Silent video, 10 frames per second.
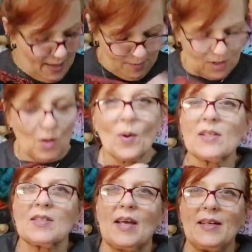I am so
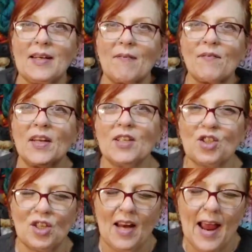excited I
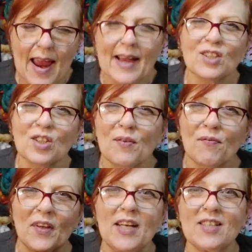finished it. I actually
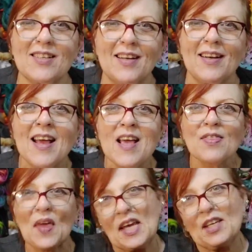finished it.
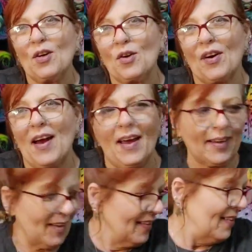Thank you,
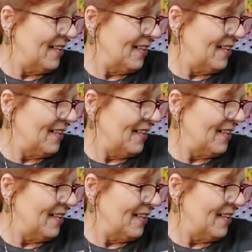Craig.